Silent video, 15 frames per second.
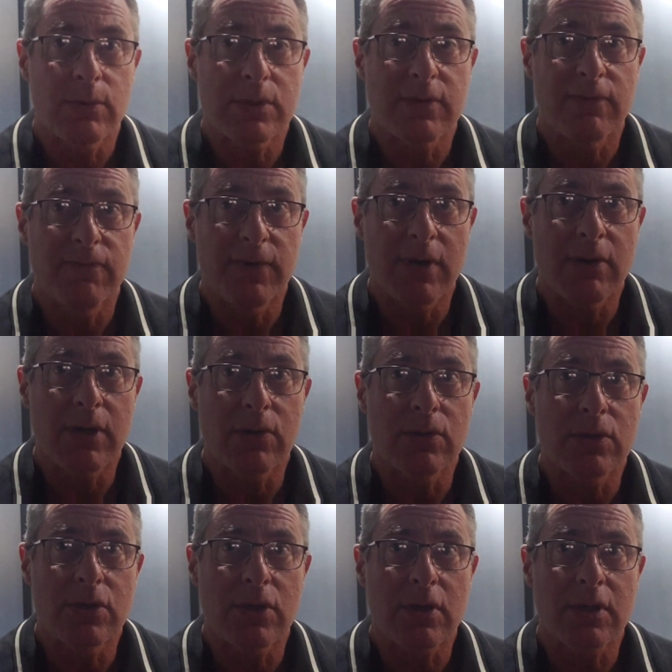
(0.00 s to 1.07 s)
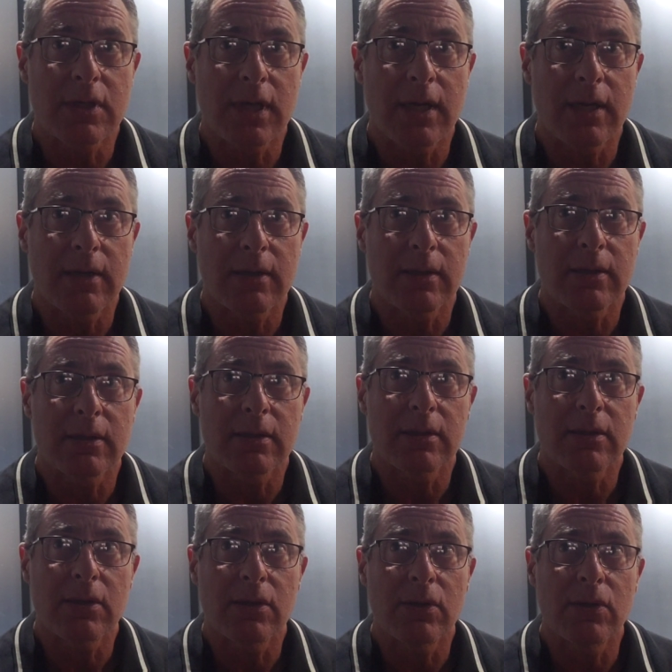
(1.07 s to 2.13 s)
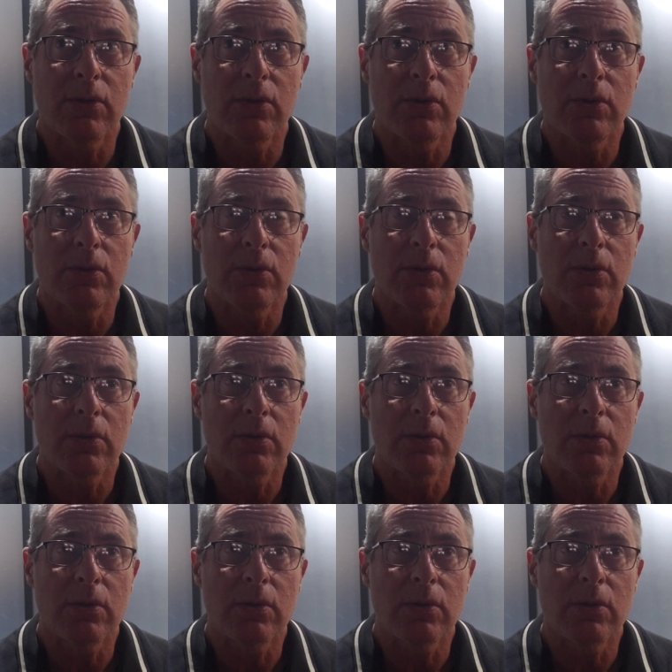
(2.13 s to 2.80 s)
was a very good doctor who